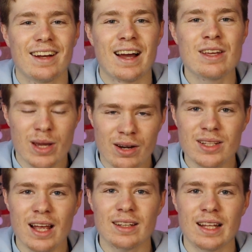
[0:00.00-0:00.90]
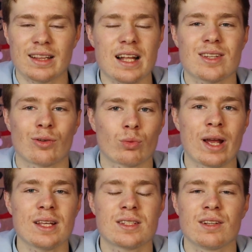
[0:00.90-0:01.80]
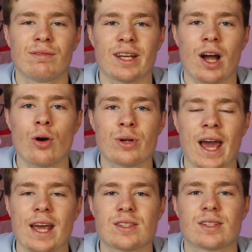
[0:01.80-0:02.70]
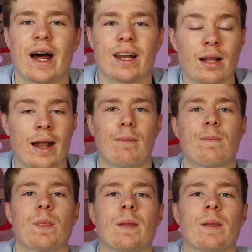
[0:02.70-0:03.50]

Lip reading: Are you hearing that? Like, that's a relatively okay starting lineup.